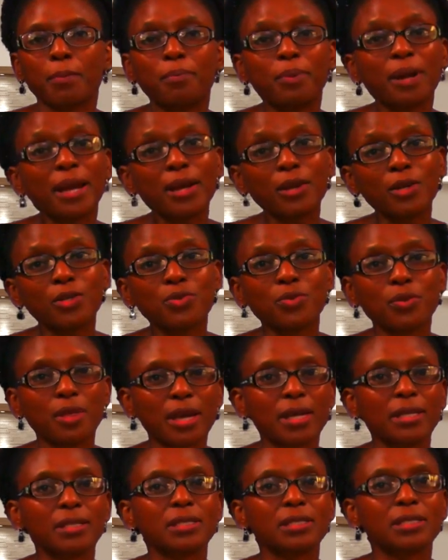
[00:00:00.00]
Prior to
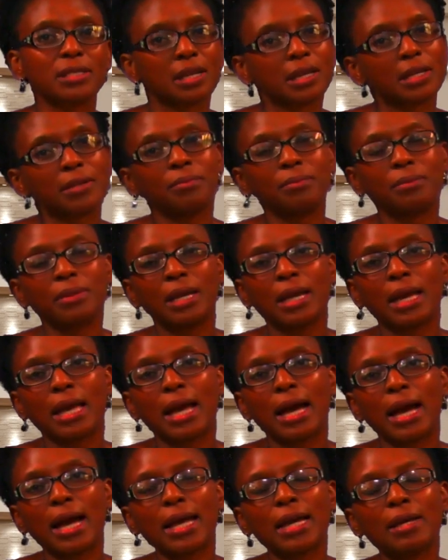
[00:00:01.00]
that time,
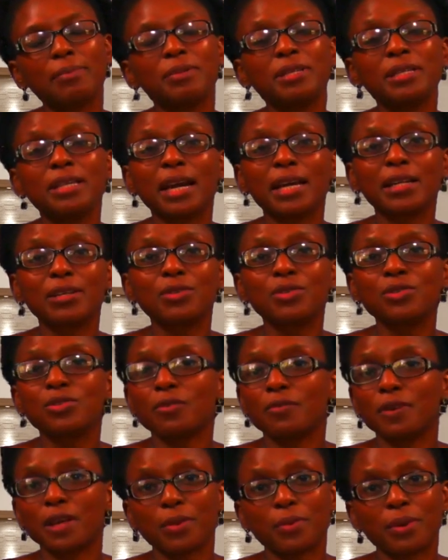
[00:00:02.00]
I had been diagnosed
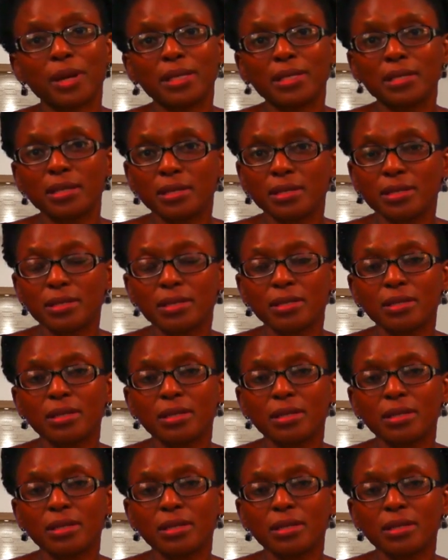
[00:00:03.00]
of arthritis.